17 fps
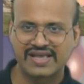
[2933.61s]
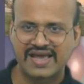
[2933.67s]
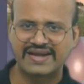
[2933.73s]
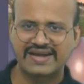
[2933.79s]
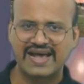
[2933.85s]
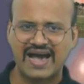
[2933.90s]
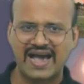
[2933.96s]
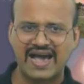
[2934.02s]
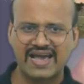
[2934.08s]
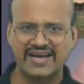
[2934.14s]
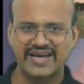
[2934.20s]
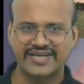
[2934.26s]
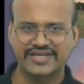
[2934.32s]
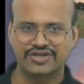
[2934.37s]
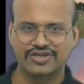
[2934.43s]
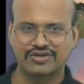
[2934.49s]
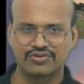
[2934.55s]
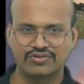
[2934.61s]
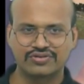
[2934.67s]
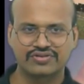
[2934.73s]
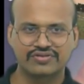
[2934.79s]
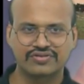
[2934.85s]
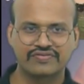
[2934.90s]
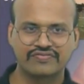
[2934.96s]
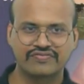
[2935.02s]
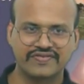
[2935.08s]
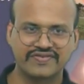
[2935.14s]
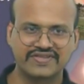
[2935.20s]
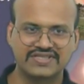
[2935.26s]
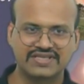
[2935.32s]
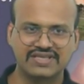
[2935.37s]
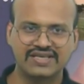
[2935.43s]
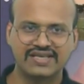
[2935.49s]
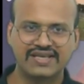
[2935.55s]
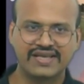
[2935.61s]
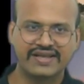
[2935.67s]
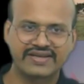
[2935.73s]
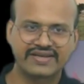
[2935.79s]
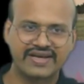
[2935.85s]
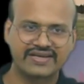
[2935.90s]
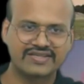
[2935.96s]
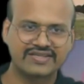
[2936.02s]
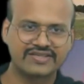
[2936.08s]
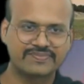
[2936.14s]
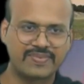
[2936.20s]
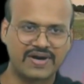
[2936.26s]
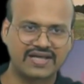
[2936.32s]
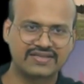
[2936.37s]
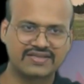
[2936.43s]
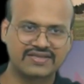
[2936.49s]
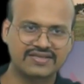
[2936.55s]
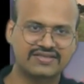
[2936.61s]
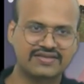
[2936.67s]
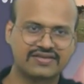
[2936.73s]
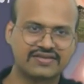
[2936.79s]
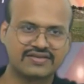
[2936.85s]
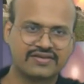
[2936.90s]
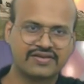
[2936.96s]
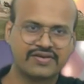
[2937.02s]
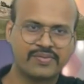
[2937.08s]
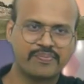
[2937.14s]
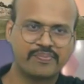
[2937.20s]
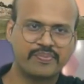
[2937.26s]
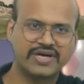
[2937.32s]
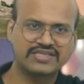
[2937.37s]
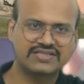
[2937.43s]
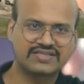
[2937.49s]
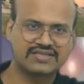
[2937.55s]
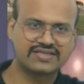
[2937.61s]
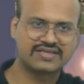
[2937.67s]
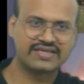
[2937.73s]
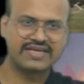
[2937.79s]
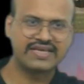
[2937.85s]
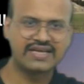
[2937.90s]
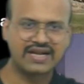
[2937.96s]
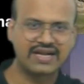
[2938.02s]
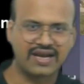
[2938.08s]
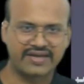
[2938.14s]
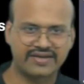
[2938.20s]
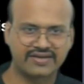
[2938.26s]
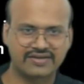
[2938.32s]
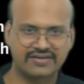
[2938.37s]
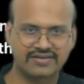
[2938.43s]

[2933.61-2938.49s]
At higher latitudes, we will see that this path is much inclined.